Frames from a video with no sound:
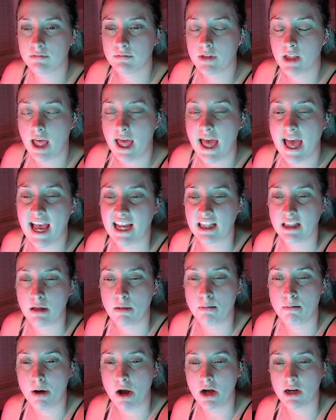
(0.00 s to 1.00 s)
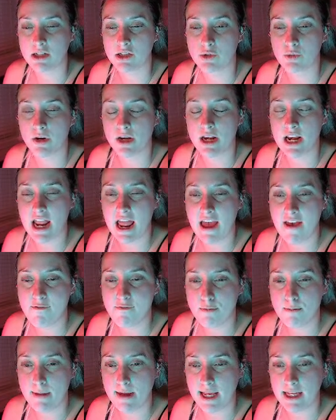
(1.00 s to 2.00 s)
Hack the Box wouldn't have
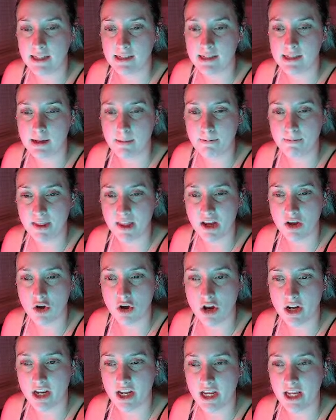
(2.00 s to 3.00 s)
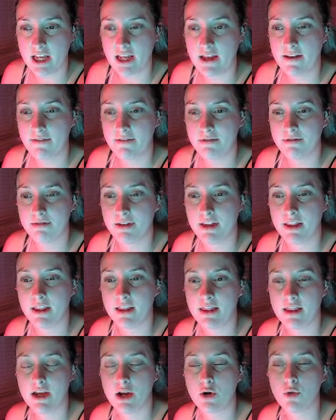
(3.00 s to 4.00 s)
made something on it if
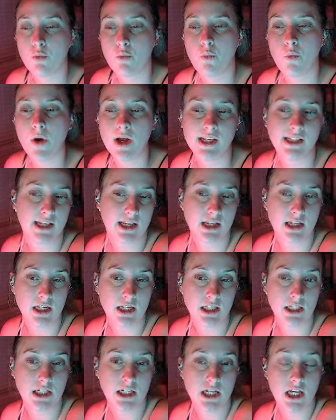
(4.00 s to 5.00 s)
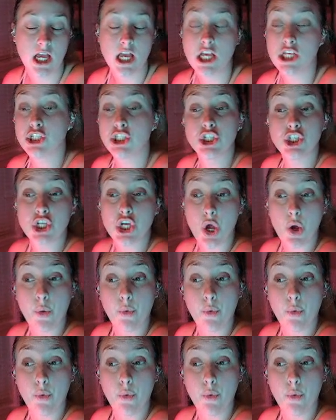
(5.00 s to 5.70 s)
there wasn't. So.